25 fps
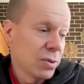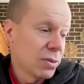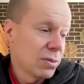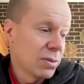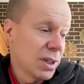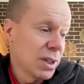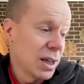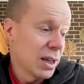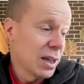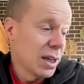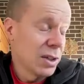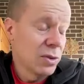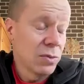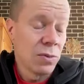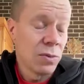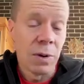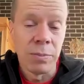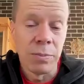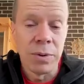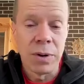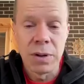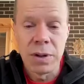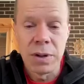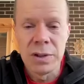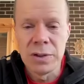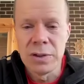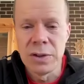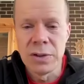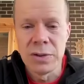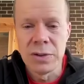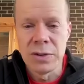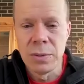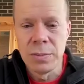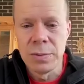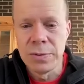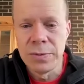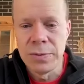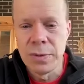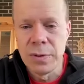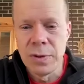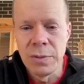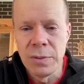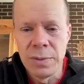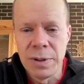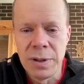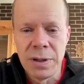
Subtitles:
Well, yeah, guess what? Broccoli is a superfood.